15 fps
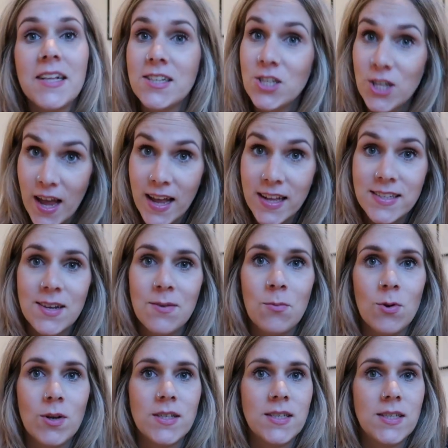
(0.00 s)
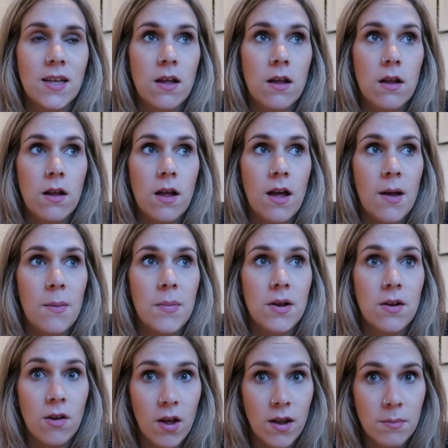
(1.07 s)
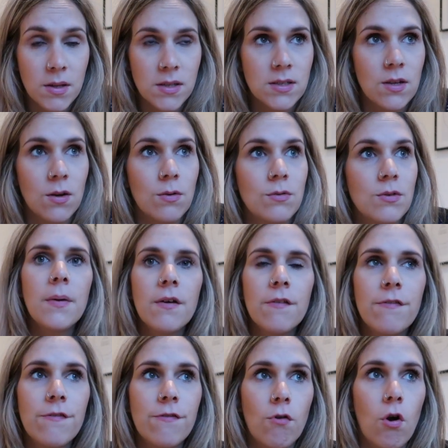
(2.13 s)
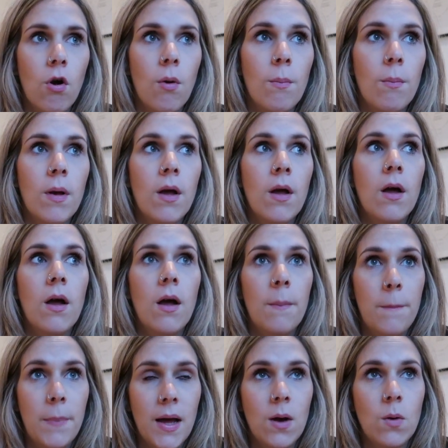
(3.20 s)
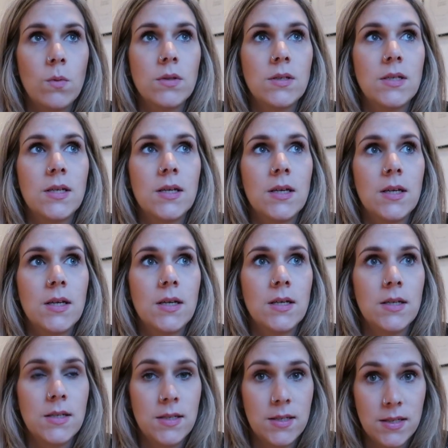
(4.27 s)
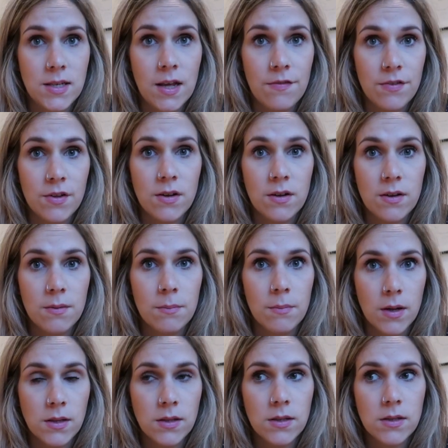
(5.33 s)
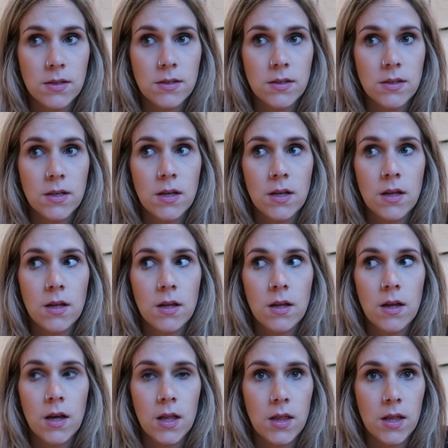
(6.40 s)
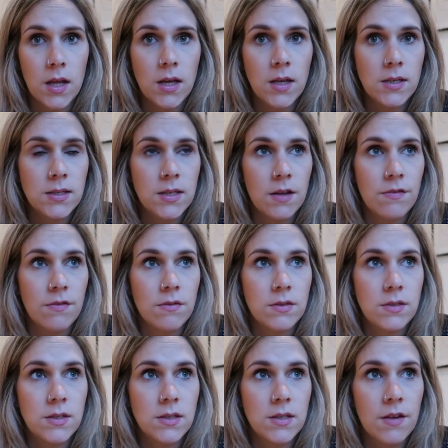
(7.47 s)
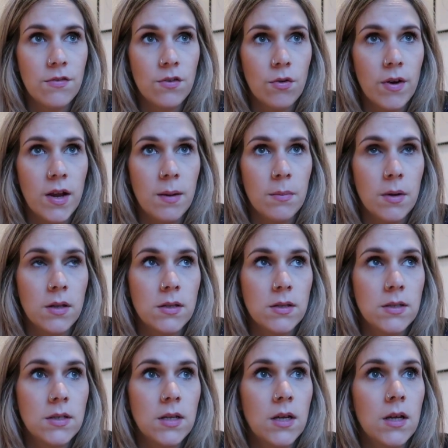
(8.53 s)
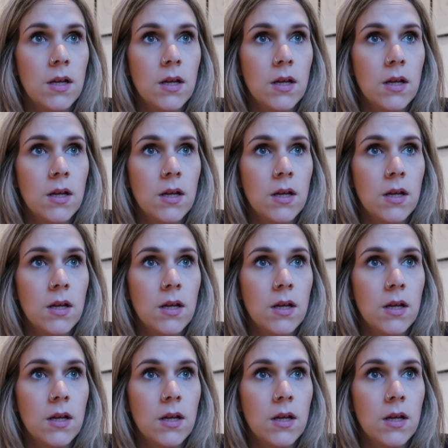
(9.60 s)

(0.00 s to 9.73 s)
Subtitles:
Jet was 9 months old, but from about 7 months, I think 7 or 8 months,